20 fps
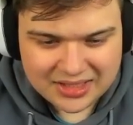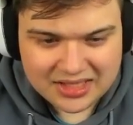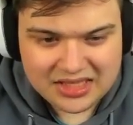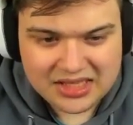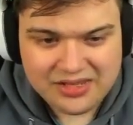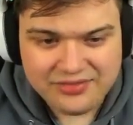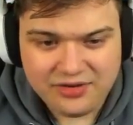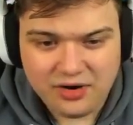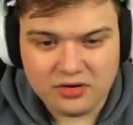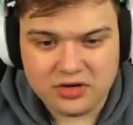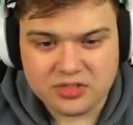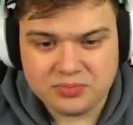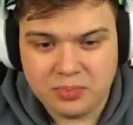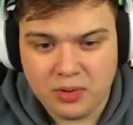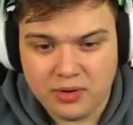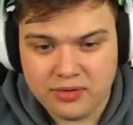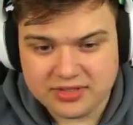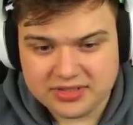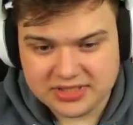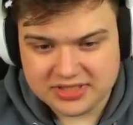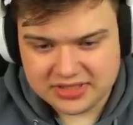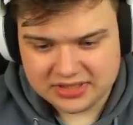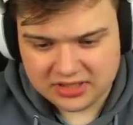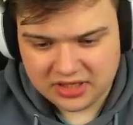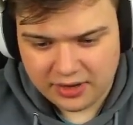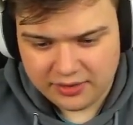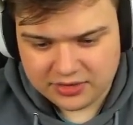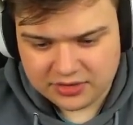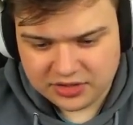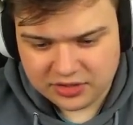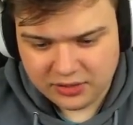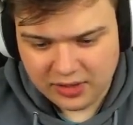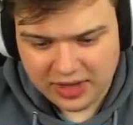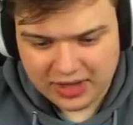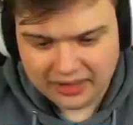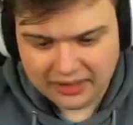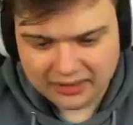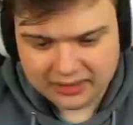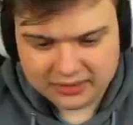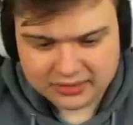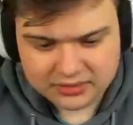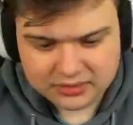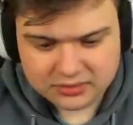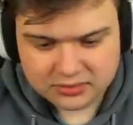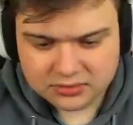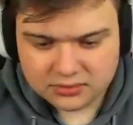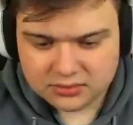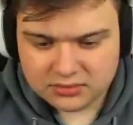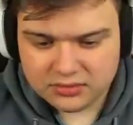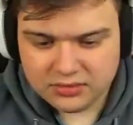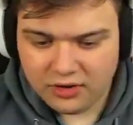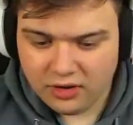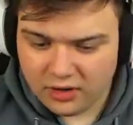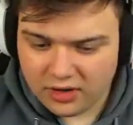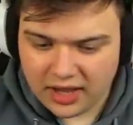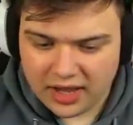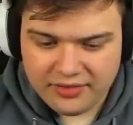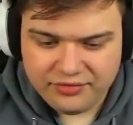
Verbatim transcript: Even on this bonus isn't going too well. Okay,